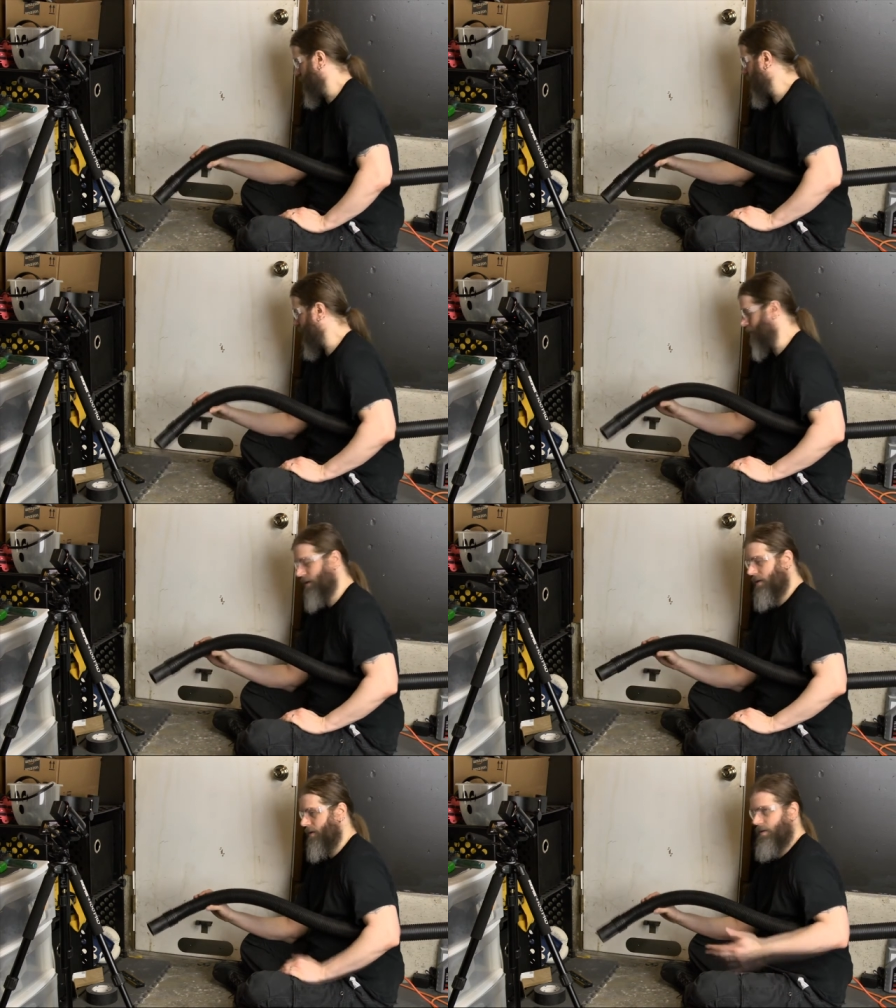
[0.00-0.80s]
Like,
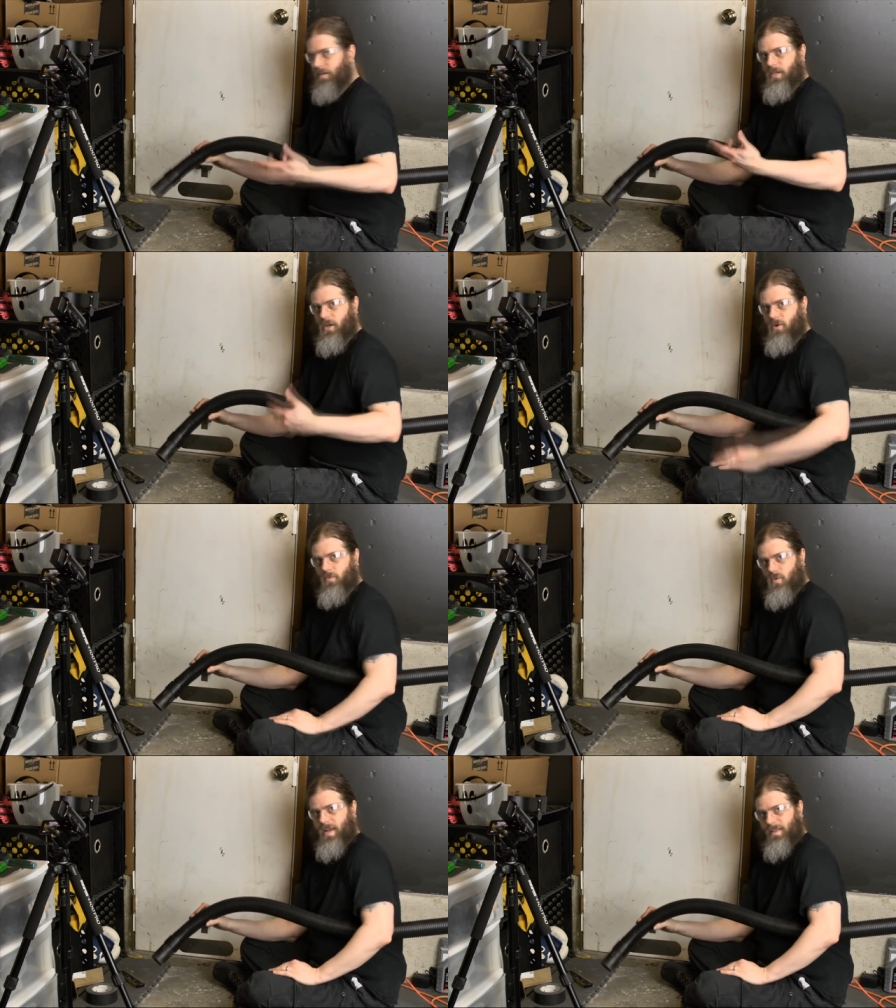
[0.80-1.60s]
you know,
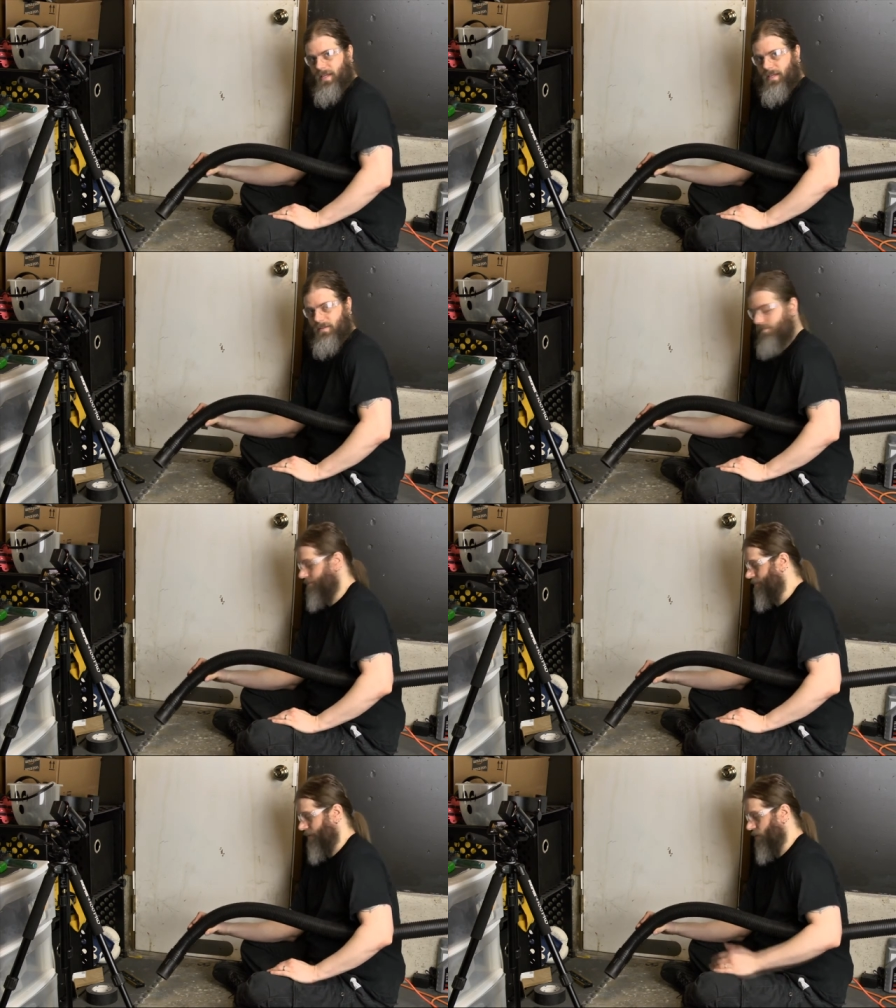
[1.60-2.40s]

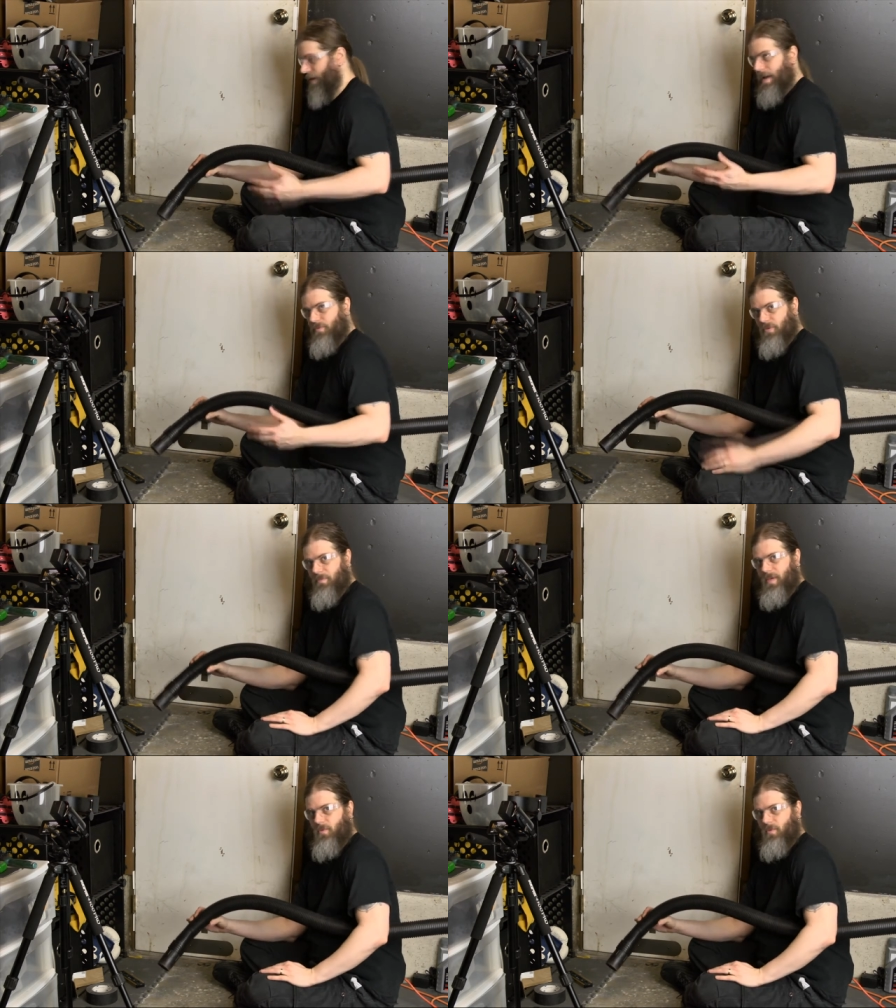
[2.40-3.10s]
like what happened with me.